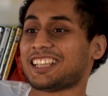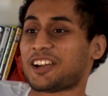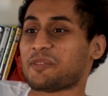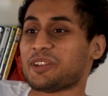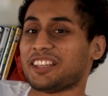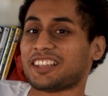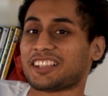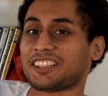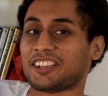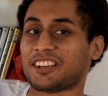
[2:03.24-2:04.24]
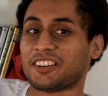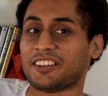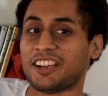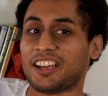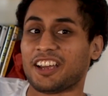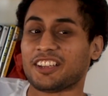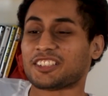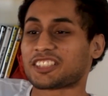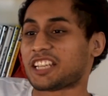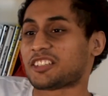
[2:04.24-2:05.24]
tell me that, you know,
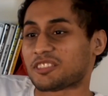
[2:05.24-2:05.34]
just